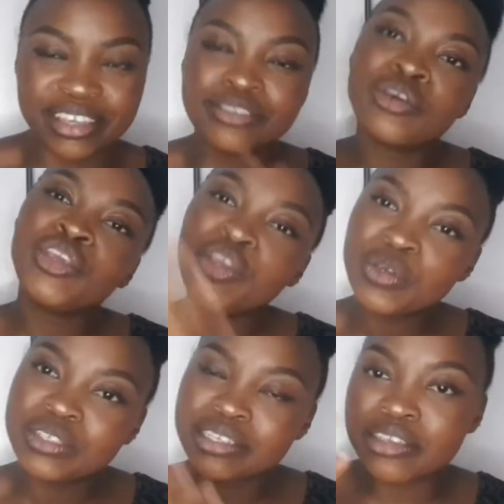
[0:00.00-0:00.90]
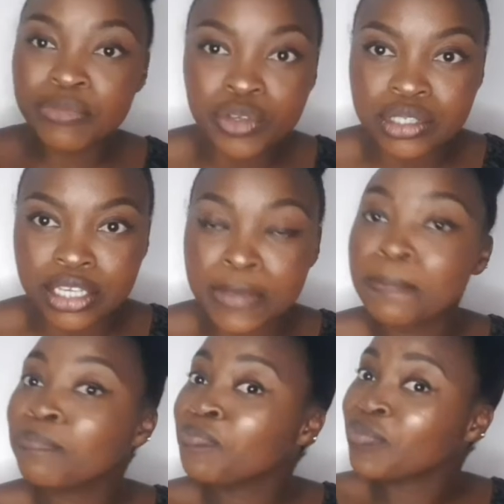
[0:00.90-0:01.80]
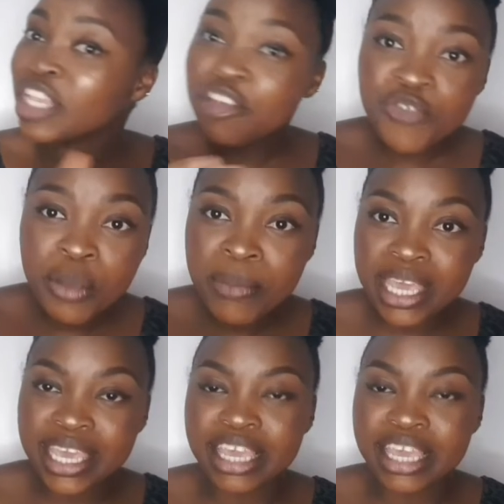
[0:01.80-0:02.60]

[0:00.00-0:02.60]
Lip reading: So use some music. If you're making,